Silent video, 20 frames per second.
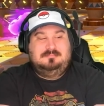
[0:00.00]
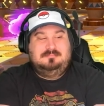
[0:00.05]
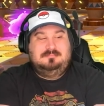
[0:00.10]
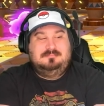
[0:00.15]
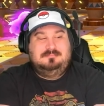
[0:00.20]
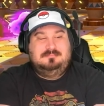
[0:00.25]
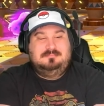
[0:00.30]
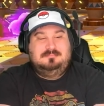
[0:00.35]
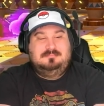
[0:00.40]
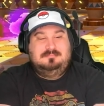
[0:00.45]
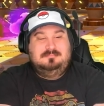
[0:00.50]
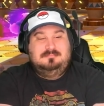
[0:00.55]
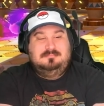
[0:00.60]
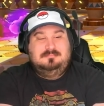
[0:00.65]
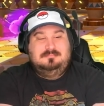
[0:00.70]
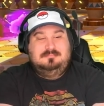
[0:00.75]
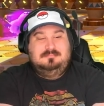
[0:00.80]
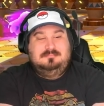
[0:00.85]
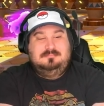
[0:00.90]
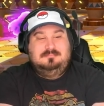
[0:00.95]

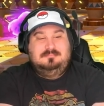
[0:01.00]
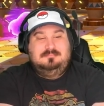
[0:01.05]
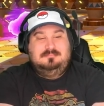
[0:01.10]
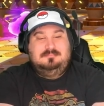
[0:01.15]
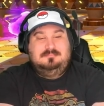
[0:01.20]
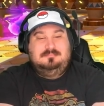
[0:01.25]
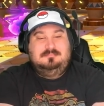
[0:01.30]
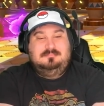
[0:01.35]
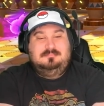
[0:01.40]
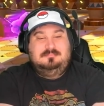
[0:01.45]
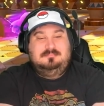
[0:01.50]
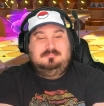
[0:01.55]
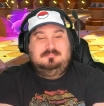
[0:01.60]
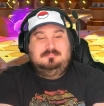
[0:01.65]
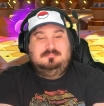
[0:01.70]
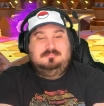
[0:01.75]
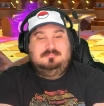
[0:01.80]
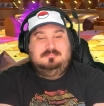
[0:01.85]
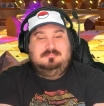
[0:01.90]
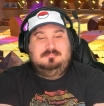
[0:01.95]

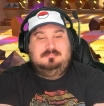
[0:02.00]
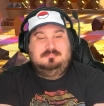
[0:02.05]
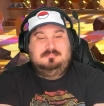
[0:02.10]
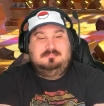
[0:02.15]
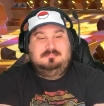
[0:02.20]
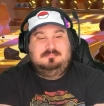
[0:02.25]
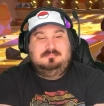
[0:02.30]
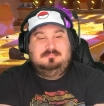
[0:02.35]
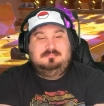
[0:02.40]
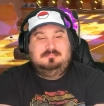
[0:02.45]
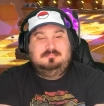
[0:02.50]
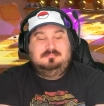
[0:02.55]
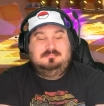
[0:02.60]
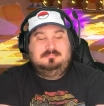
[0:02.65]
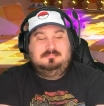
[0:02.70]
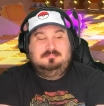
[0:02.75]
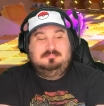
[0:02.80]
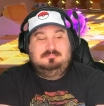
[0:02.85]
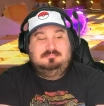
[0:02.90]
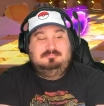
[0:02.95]

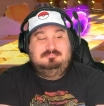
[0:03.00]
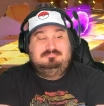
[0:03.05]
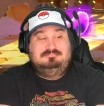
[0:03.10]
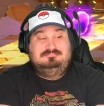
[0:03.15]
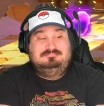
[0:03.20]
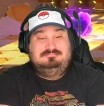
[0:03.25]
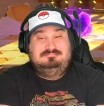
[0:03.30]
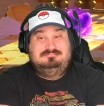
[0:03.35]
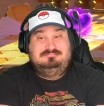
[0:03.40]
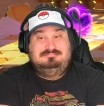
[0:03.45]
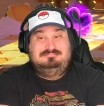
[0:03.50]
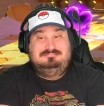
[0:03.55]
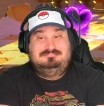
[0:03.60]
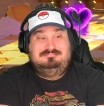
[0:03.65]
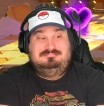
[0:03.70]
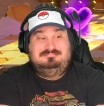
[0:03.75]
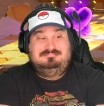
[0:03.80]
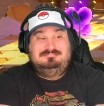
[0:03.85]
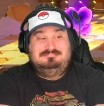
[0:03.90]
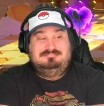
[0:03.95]

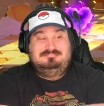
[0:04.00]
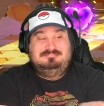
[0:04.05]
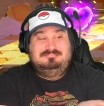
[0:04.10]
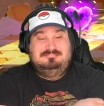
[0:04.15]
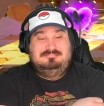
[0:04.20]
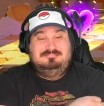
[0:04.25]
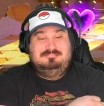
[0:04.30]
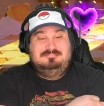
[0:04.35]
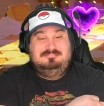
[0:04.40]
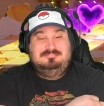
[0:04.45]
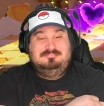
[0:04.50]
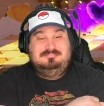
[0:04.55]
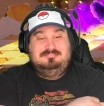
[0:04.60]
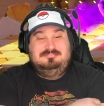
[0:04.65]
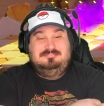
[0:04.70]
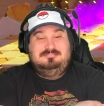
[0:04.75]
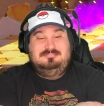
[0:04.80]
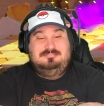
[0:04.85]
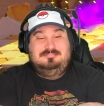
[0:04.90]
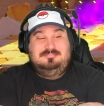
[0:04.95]

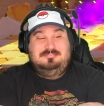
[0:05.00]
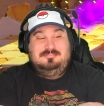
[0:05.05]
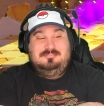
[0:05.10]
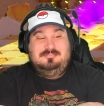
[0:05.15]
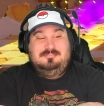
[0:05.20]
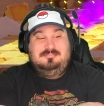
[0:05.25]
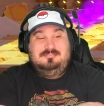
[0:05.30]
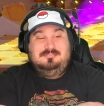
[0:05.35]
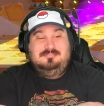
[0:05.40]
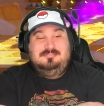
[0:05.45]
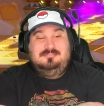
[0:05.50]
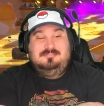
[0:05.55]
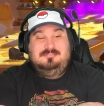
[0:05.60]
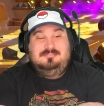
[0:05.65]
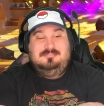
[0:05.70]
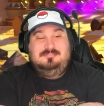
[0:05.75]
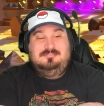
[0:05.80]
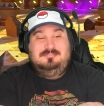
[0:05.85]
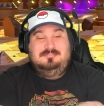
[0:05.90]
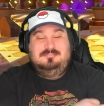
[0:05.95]

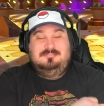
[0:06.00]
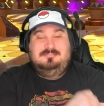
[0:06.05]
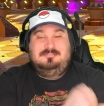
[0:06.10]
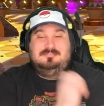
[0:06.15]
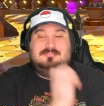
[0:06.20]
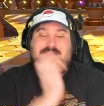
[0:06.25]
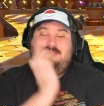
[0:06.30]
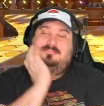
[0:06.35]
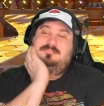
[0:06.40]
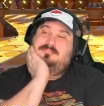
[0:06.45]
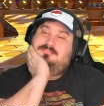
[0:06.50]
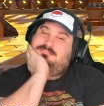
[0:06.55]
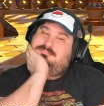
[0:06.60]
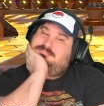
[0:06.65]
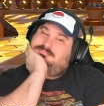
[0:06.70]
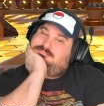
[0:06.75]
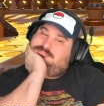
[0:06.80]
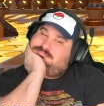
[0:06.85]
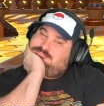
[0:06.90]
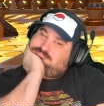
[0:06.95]

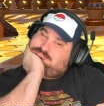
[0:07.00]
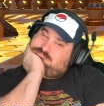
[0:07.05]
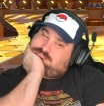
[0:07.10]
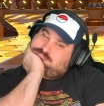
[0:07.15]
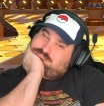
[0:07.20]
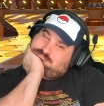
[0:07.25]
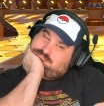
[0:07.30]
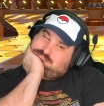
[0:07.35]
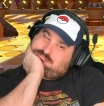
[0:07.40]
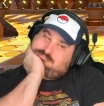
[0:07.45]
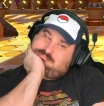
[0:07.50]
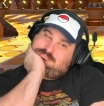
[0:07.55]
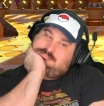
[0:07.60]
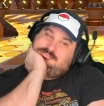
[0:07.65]
No one is speaking in this clip.